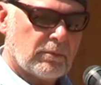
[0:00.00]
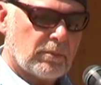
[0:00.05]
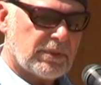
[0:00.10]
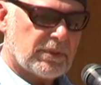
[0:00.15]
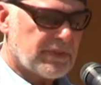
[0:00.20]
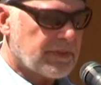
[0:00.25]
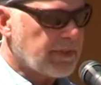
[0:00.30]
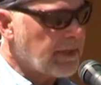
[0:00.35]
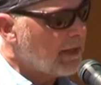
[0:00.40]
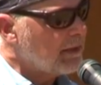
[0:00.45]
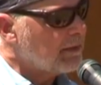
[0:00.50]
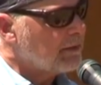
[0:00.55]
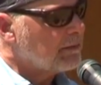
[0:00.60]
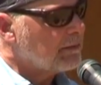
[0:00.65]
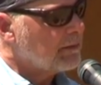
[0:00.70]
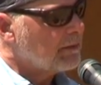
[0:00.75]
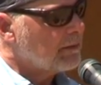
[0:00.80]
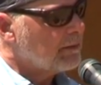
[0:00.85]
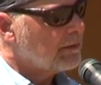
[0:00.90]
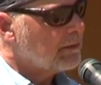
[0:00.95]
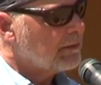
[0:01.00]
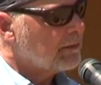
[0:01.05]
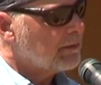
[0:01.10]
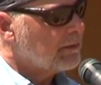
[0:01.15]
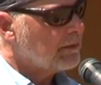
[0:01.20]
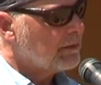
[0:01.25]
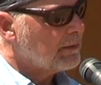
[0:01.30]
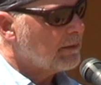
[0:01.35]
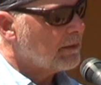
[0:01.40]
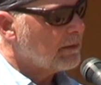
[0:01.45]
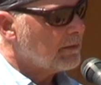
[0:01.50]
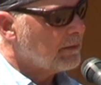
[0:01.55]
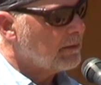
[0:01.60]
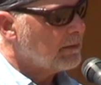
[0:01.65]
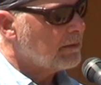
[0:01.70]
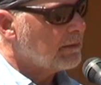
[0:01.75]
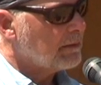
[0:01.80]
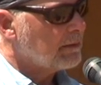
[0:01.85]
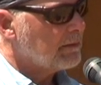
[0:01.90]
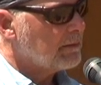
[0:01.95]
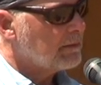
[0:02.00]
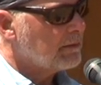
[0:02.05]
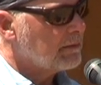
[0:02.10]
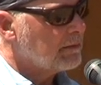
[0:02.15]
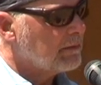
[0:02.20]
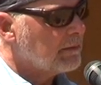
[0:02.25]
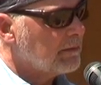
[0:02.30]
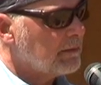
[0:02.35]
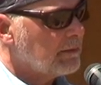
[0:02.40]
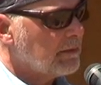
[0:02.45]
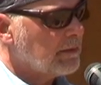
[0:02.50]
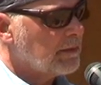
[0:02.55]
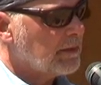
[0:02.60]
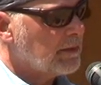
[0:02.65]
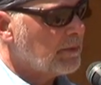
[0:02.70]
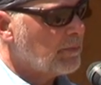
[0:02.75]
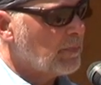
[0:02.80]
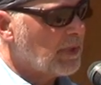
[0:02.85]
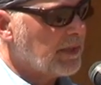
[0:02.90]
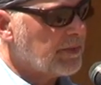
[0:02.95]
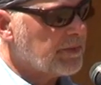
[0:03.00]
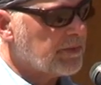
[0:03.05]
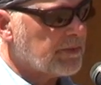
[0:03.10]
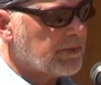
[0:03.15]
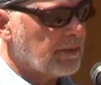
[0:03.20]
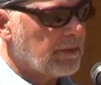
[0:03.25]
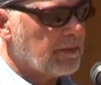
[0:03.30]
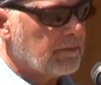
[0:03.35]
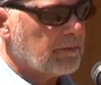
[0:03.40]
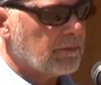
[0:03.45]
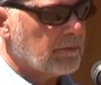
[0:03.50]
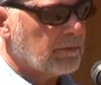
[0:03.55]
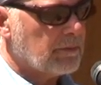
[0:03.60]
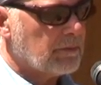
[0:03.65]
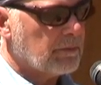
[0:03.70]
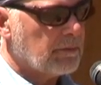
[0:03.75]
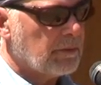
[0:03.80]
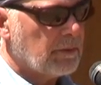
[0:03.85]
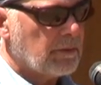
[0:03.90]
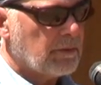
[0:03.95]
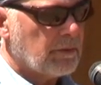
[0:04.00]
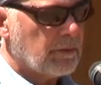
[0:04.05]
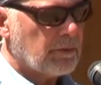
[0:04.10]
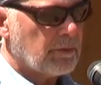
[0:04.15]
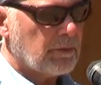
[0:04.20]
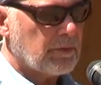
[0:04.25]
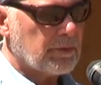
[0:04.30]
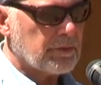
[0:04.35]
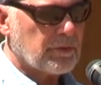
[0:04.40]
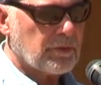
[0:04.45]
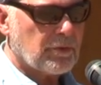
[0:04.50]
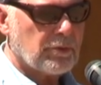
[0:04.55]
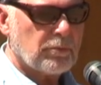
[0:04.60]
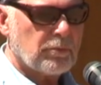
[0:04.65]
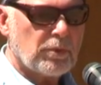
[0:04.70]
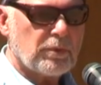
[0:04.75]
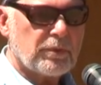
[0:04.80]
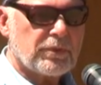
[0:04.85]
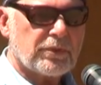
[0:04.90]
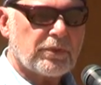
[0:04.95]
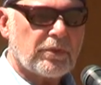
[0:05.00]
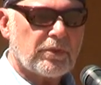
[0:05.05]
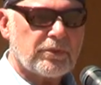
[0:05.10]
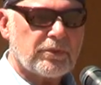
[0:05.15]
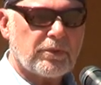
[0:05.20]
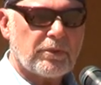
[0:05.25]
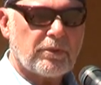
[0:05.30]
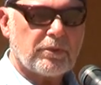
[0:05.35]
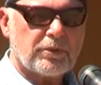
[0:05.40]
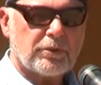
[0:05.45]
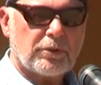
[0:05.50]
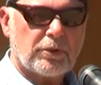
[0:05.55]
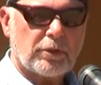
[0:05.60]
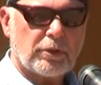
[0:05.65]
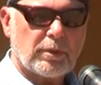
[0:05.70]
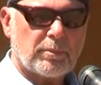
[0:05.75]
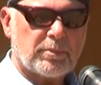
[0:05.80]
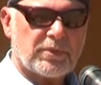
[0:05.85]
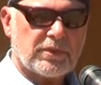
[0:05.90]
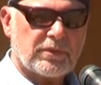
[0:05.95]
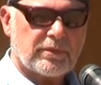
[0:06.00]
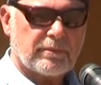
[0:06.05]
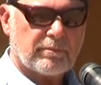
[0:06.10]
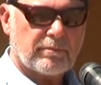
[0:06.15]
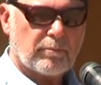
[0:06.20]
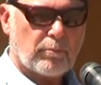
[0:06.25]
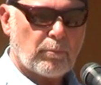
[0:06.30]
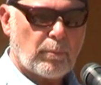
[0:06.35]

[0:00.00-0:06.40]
"What's that in that cart?" The man said, "Those are the roots, those are the turnips."